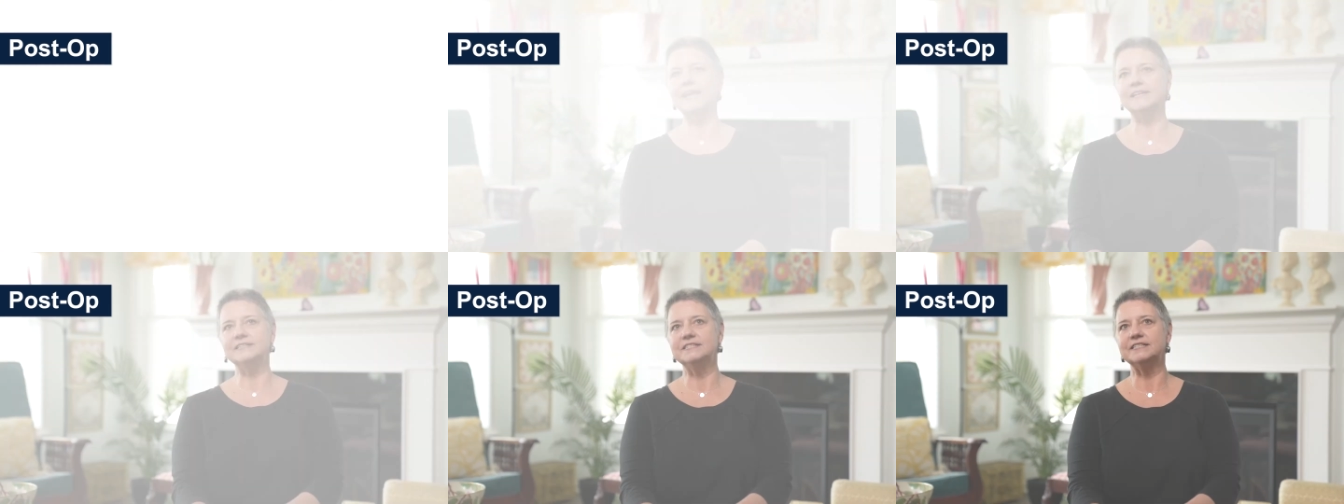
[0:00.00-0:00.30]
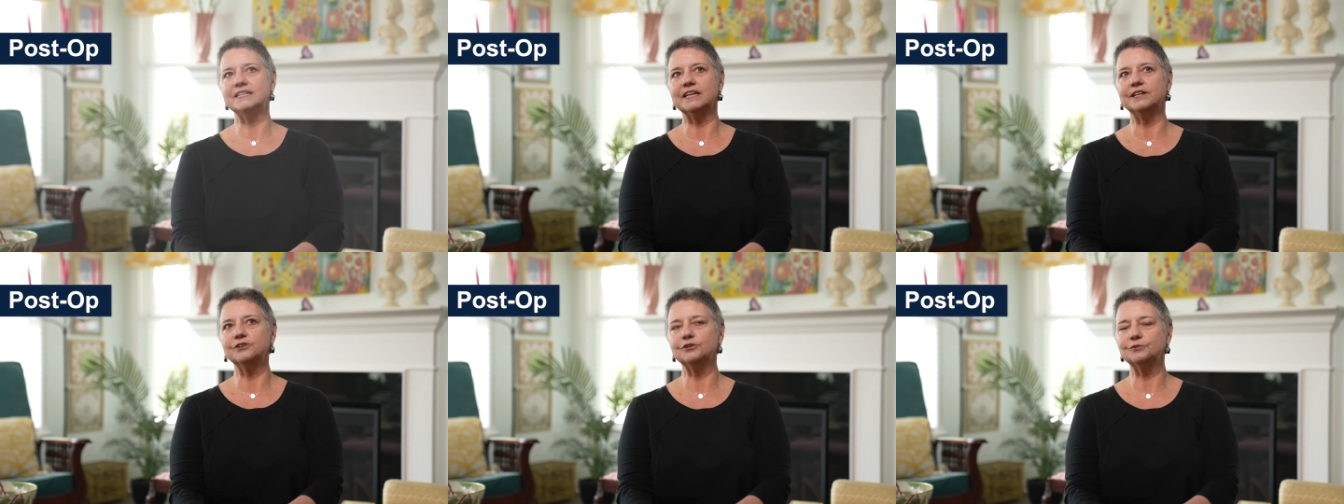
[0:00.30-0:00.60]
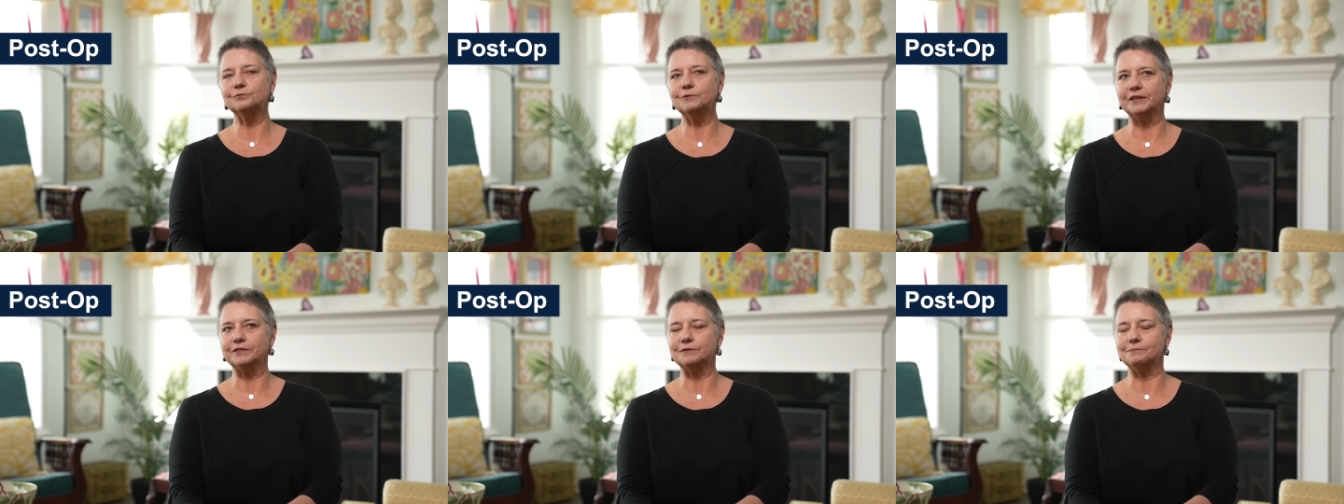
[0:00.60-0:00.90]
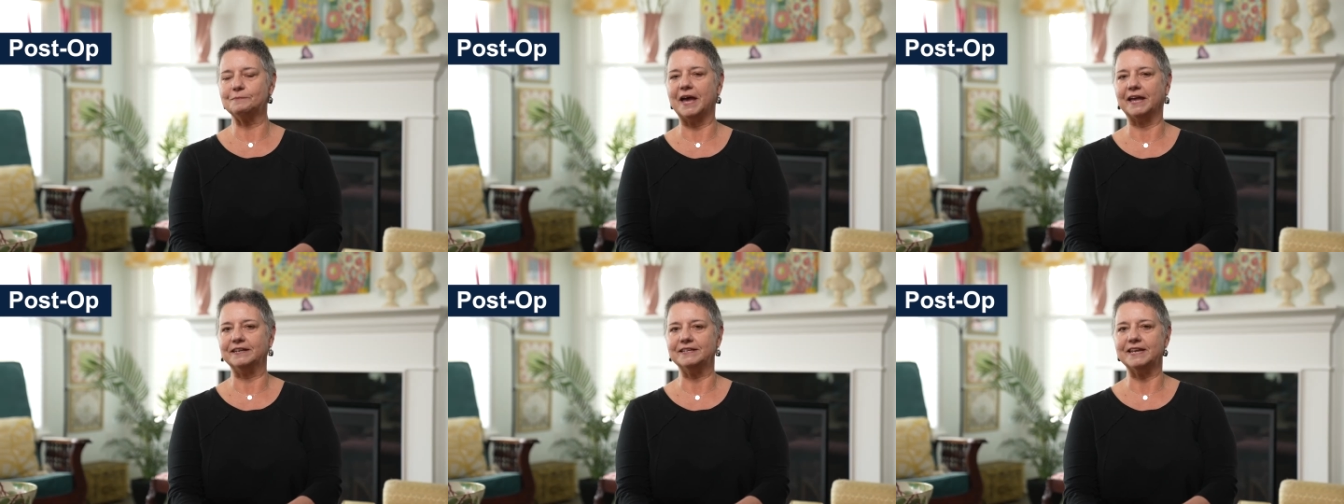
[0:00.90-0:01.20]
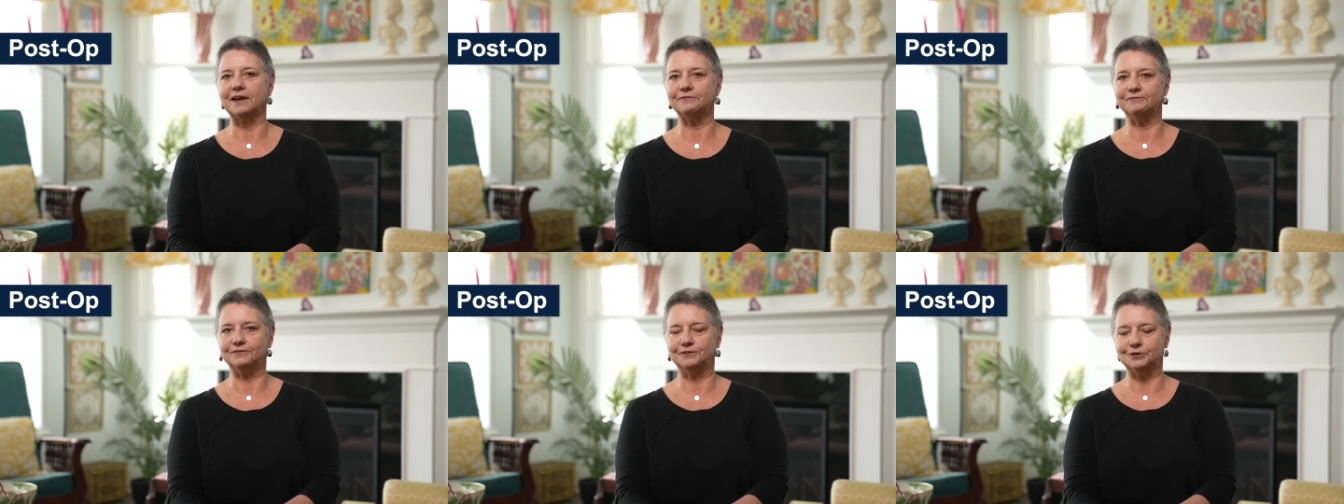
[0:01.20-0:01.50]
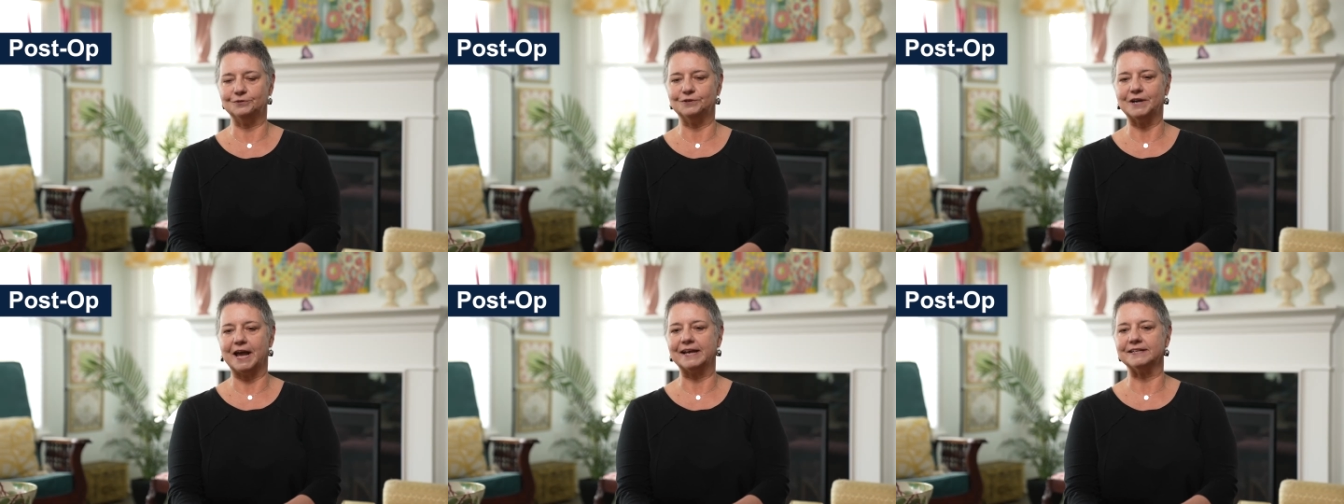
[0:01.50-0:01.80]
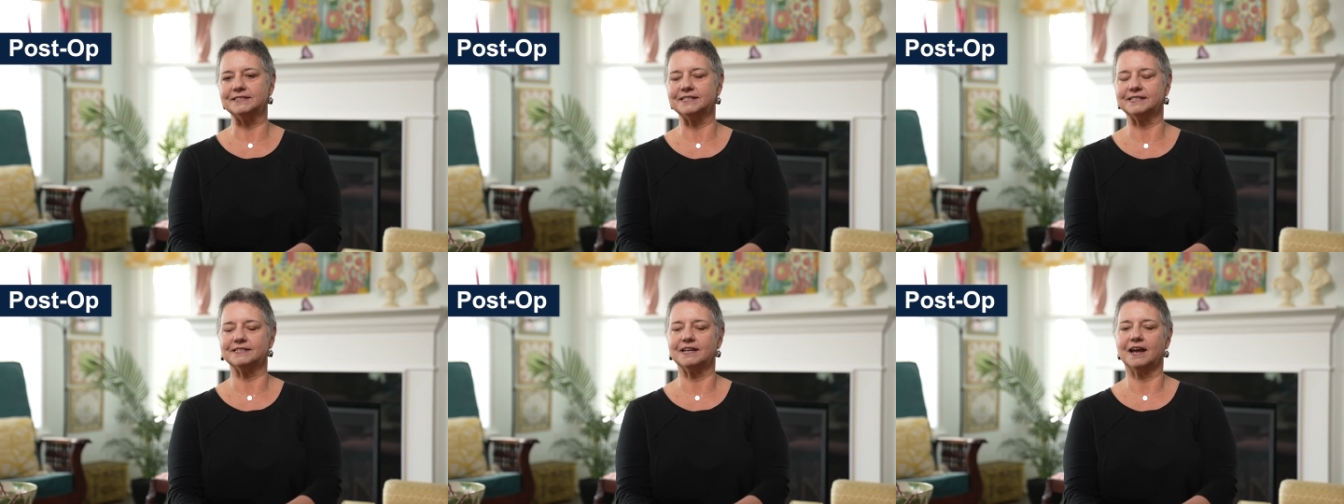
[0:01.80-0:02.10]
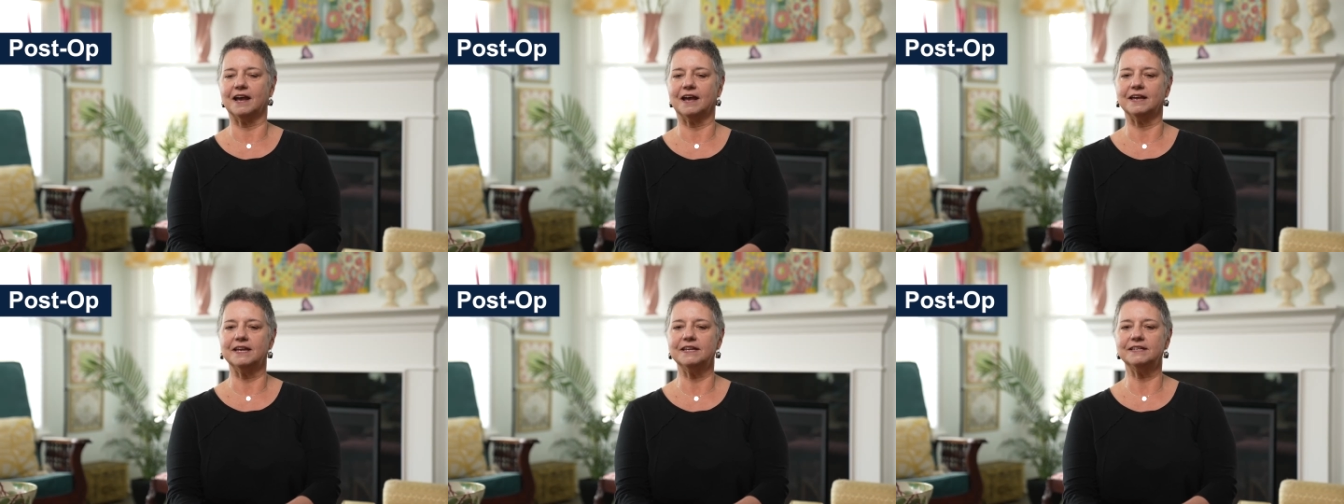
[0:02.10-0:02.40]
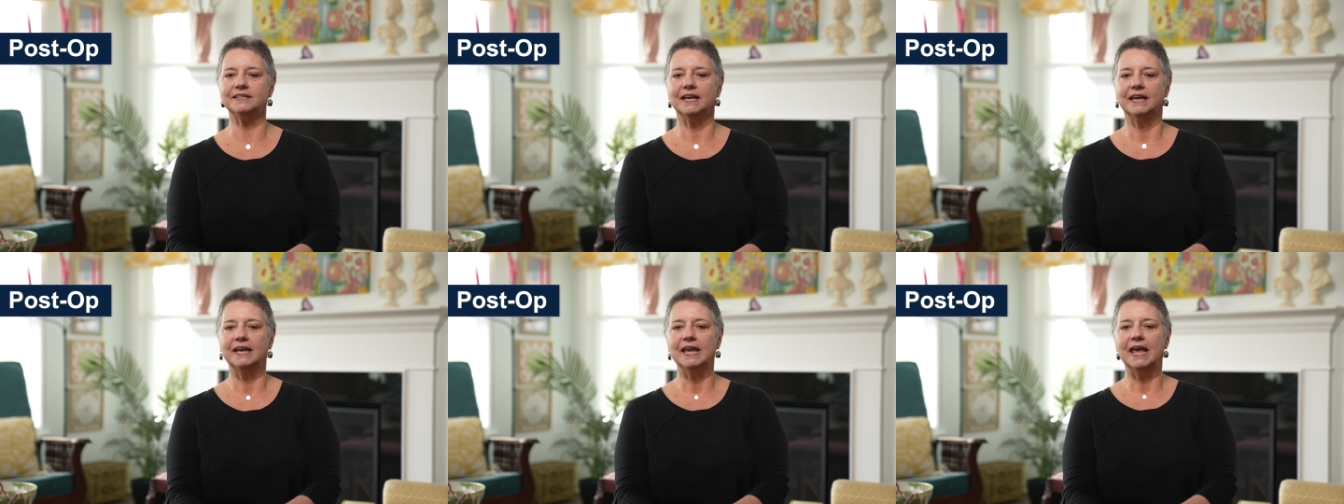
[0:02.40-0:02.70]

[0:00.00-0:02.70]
I had dinner with my nephew last night